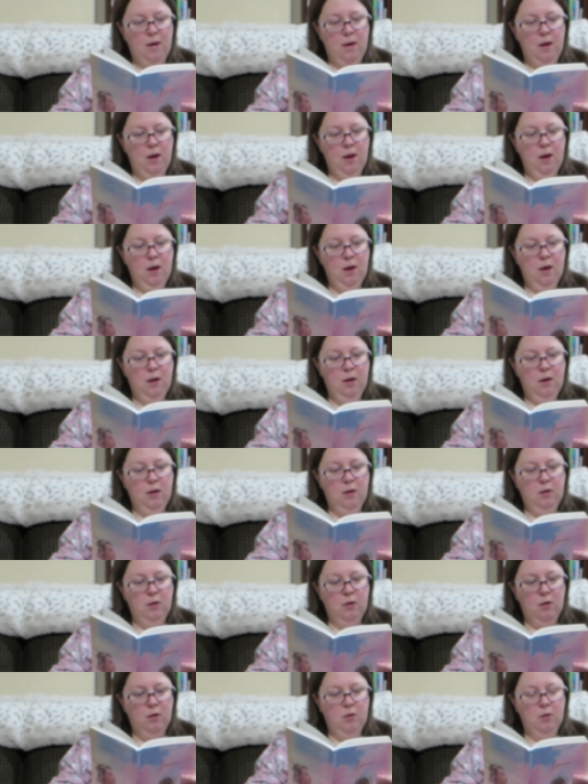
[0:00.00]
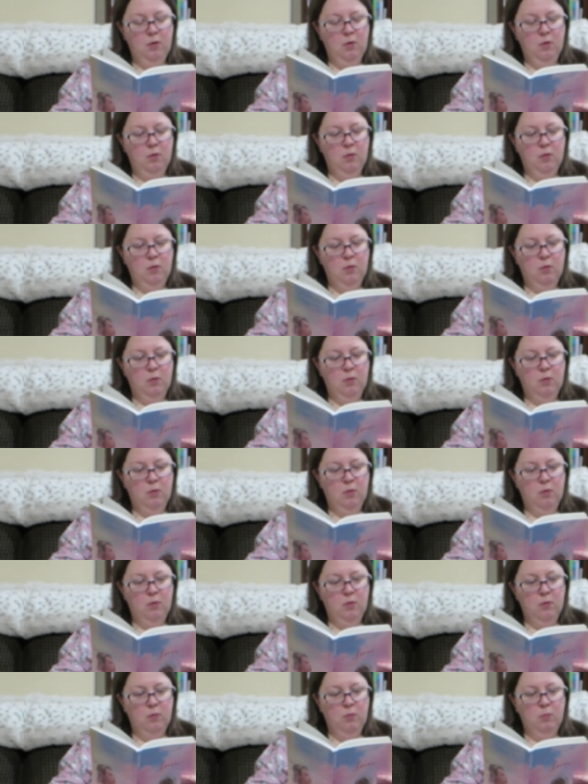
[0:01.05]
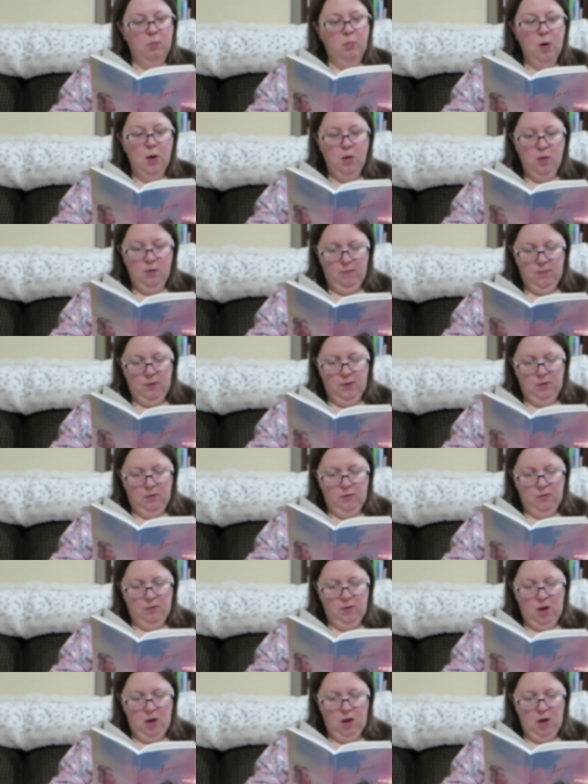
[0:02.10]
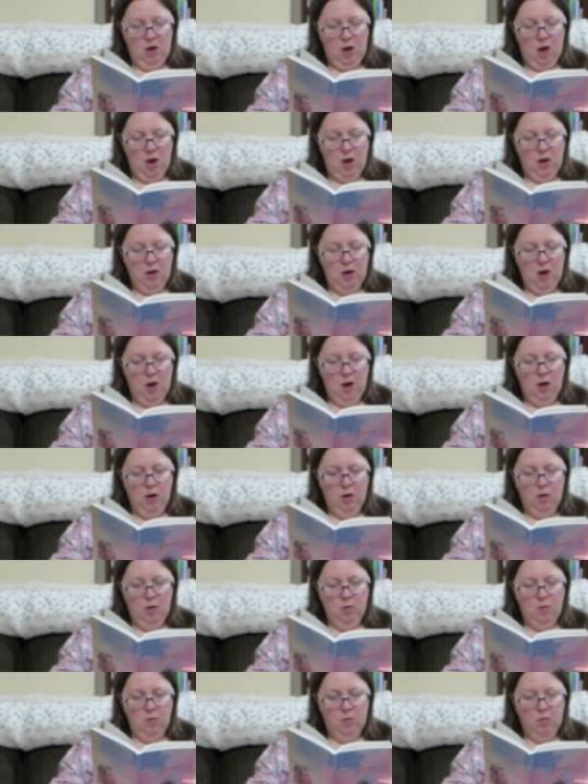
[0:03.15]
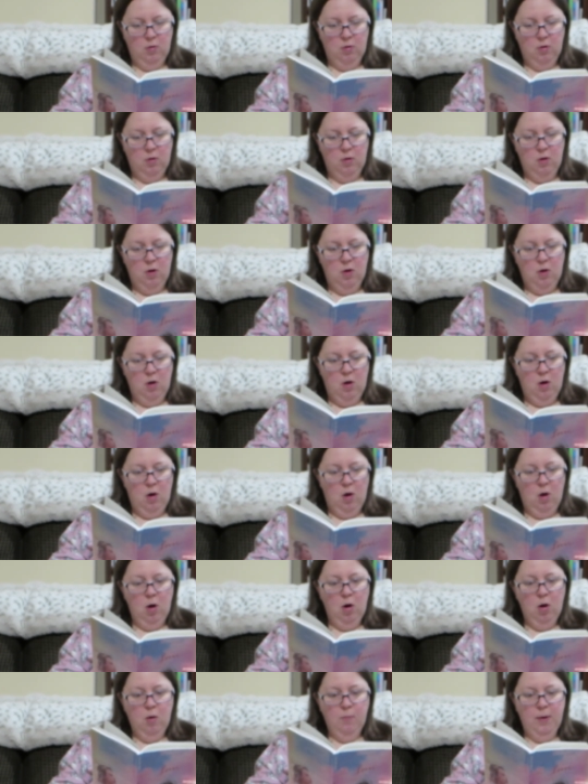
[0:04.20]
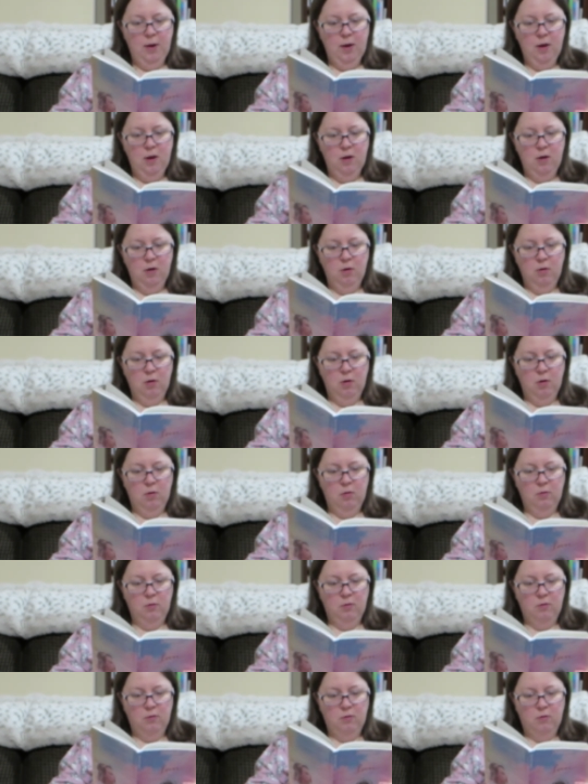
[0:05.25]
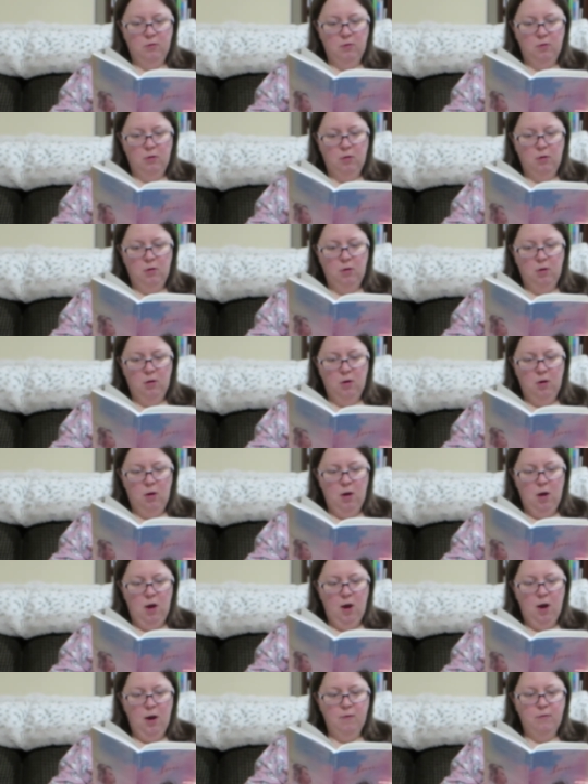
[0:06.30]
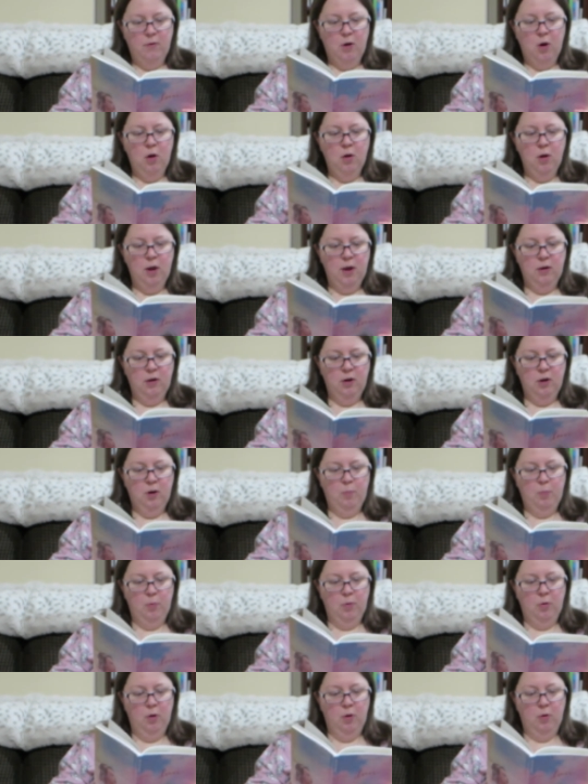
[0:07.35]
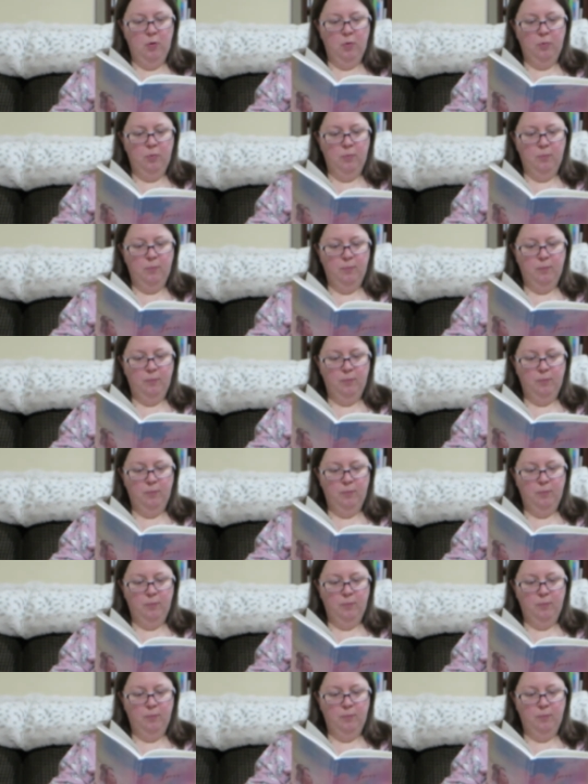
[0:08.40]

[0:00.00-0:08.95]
and relevancy and how all my heroes have all ended up alone.